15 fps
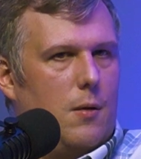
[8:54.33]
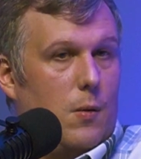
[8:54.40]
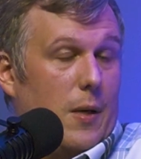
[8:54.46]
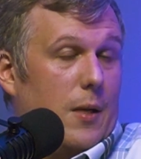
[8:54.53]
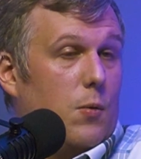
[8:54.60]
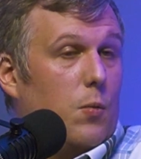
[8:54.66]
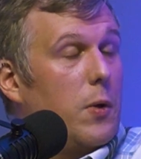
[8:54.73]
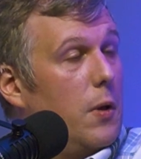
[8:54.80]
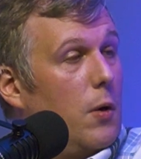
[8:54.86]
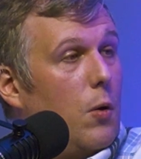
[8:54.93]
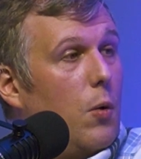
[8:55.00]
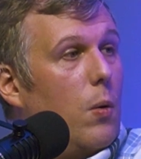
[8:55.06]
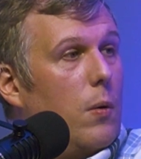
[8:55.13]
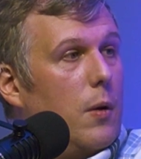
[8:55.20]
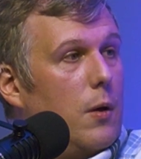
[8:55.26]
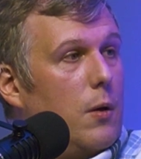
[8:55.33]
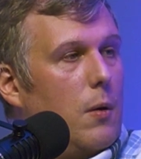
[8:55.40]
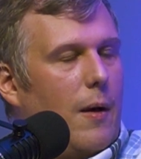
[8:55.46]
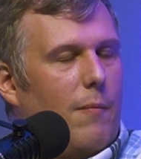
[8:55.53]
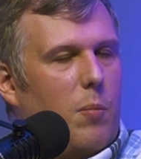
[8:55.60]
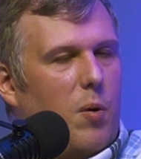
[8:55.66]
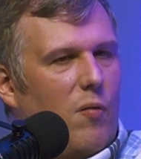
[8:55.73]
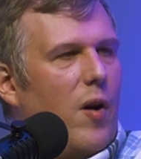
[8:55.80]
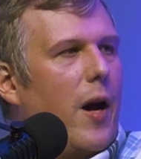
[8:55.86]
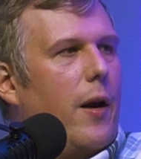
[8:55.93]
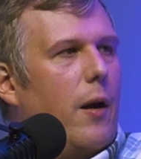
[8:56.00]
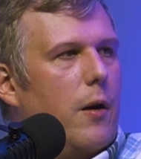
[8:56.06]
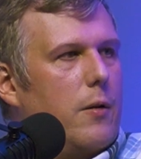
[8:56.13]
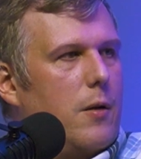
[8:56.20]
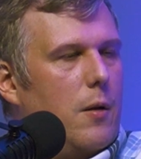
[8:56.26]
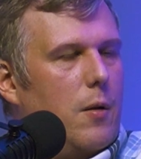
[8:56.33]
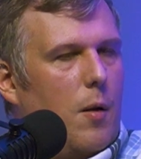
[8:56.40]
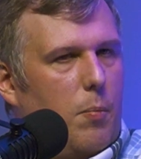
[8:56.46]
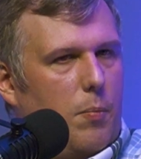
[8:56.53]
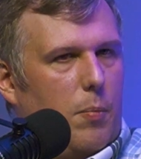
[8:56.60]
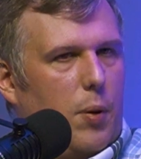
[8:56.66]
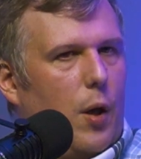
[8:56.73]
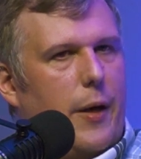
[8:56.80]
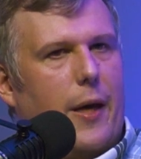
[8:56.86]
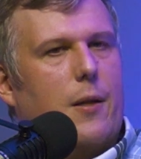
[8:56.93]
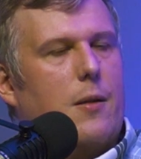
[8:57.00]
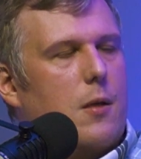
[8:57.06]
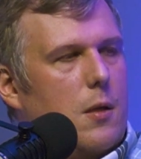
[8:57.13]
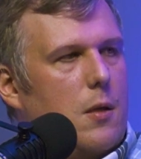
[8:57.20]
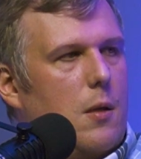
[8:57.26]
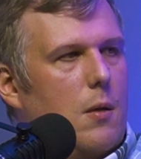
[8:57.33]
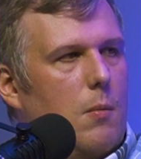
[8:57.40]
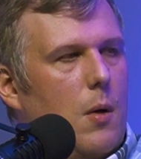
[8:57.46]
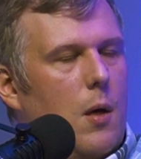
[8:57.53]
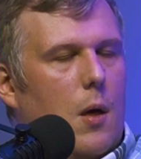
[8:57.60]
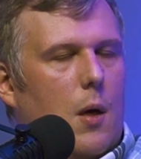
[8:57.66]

So that's really cool that you have providers and a plug-in system